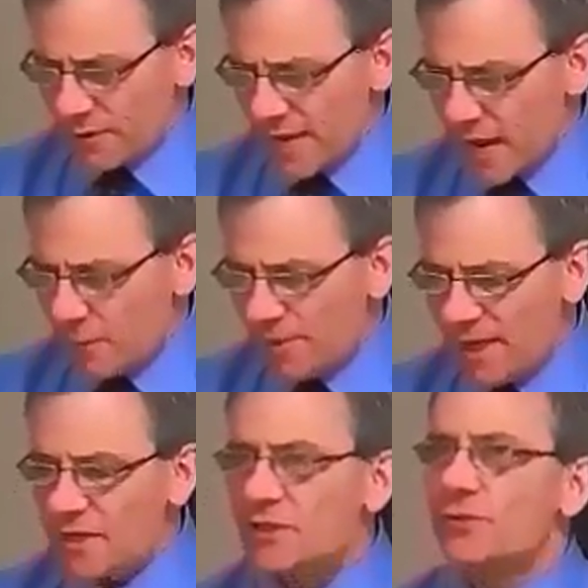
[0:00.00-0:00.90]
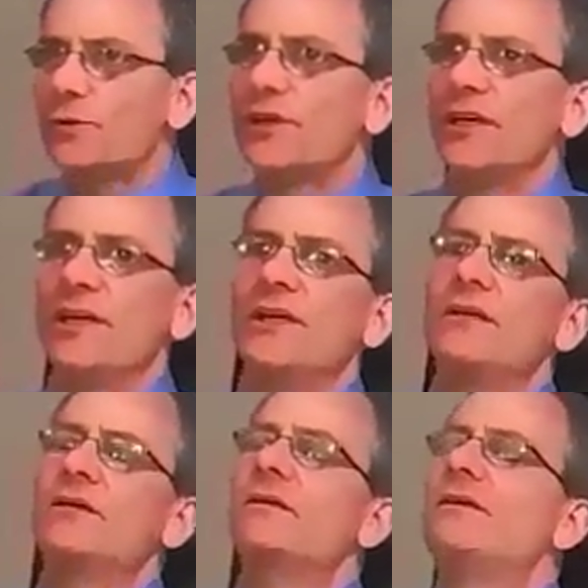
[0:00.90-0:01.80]
Now, page 3
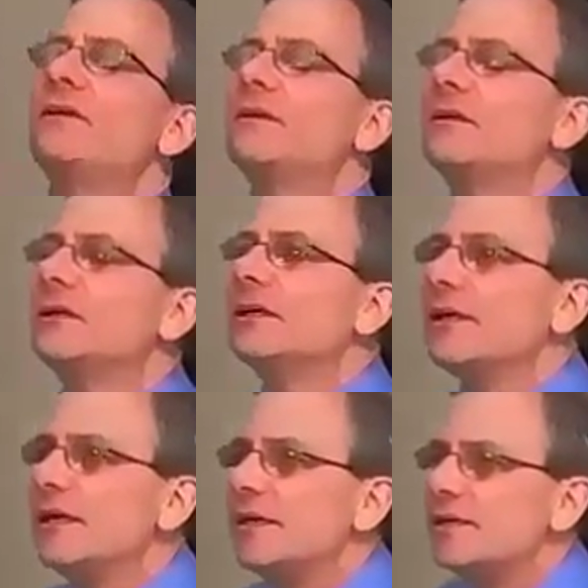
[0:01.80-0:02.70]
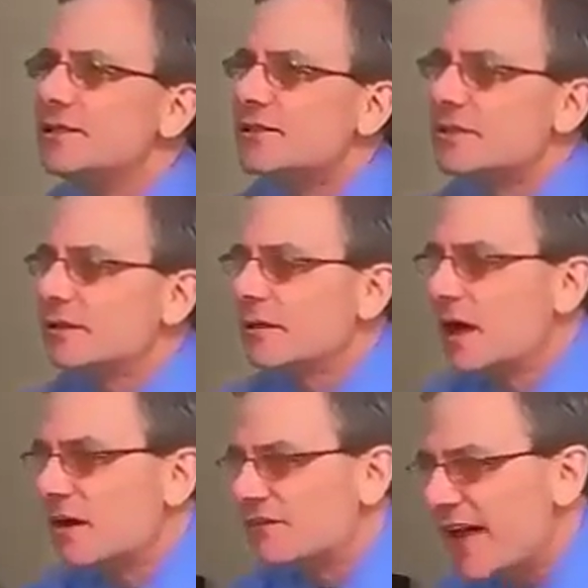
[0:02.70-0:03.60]
is
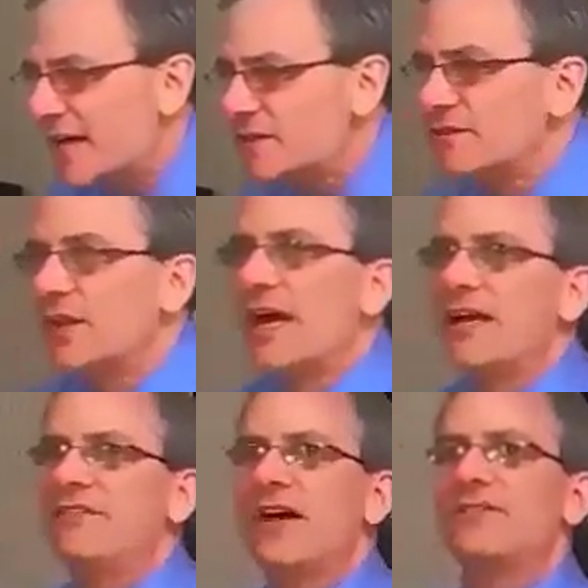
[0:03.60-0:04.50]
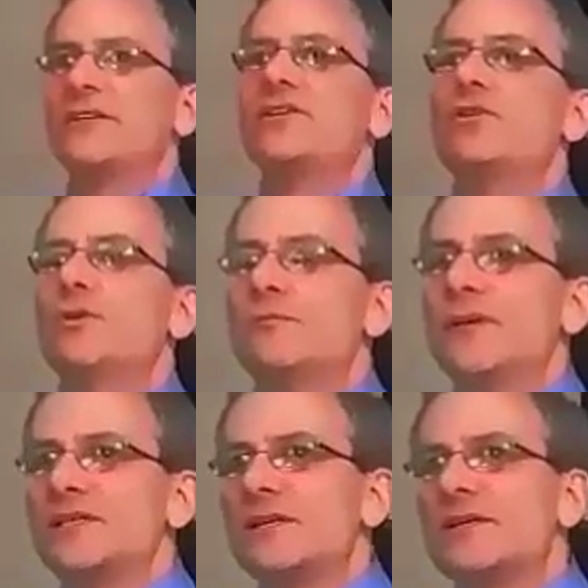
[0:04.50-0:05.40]
a fact of life having to do with
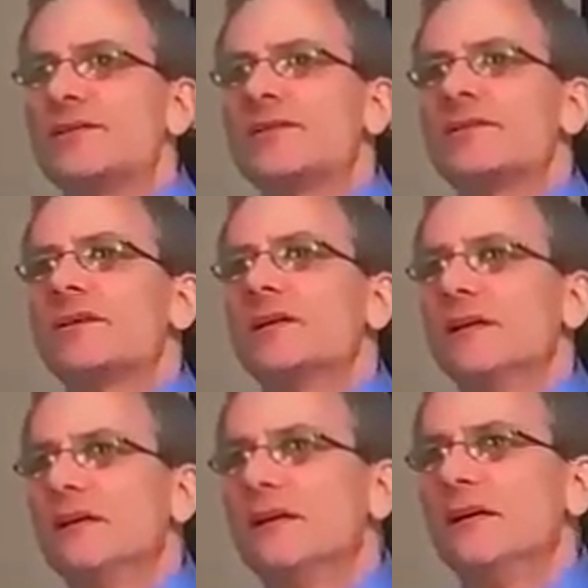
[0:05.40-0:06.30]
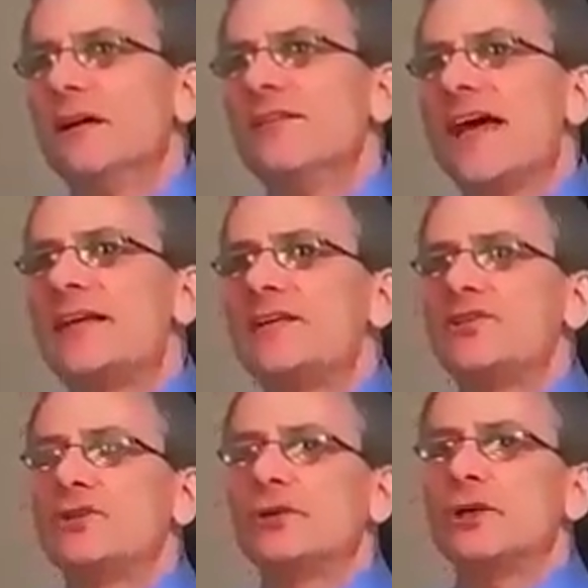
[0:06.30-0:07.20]
business, and that
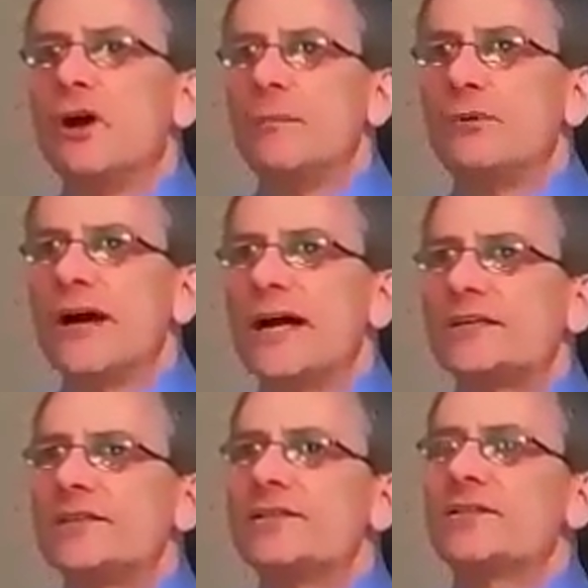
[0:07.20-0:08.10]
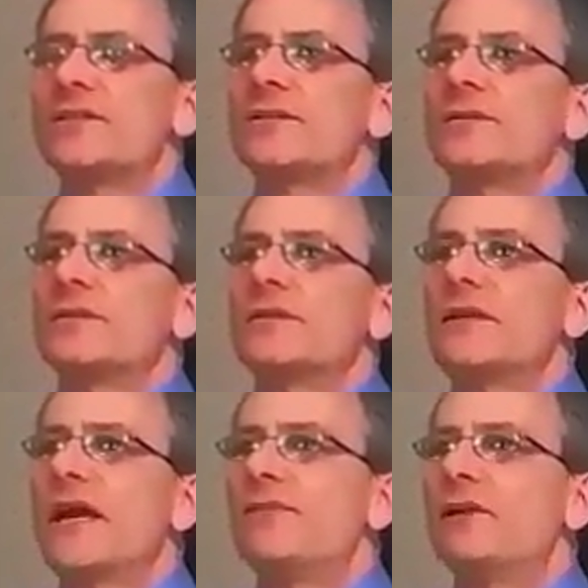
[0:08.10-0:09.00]
is your law practice
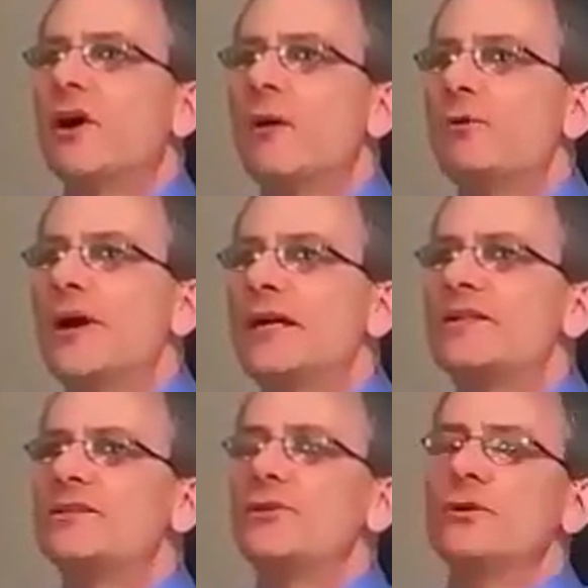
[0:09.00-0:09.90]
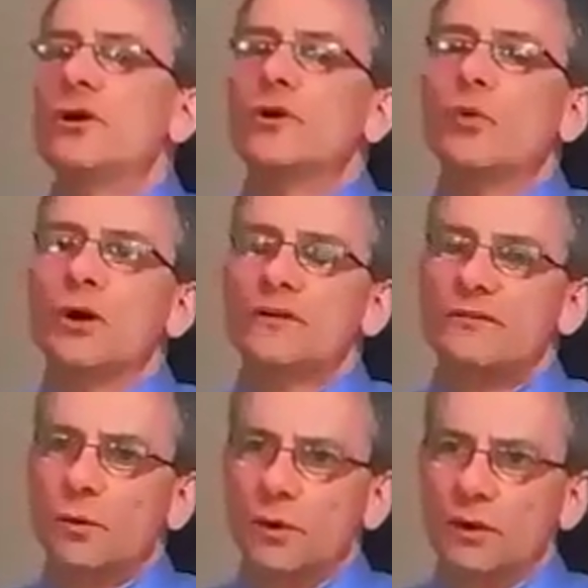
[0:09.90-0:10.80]
and the law practice that you go to work
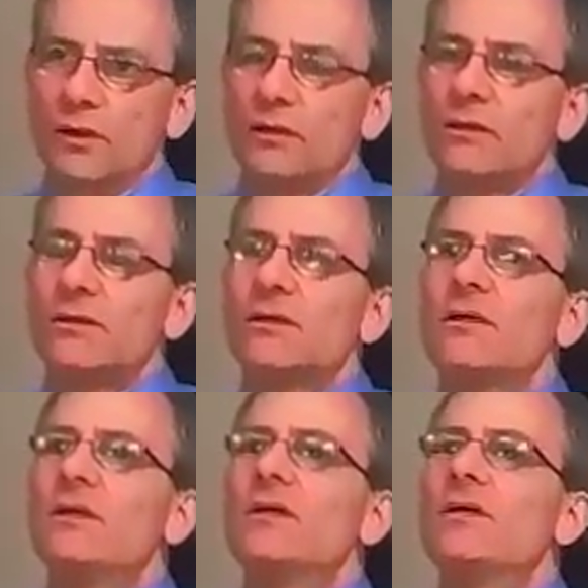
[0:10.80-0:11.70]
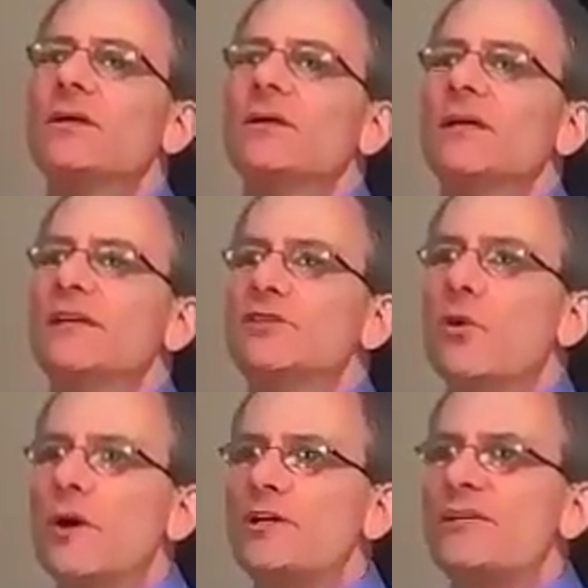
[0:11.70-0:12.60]
for is
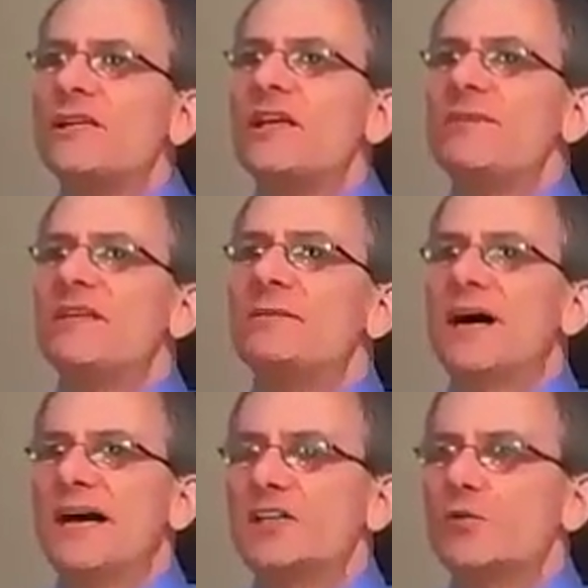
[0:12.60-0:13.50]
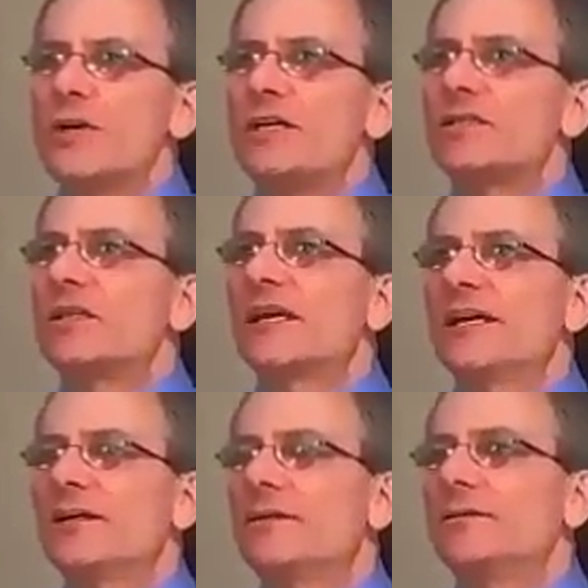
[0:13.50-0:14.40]
going to be limited by its weakest link.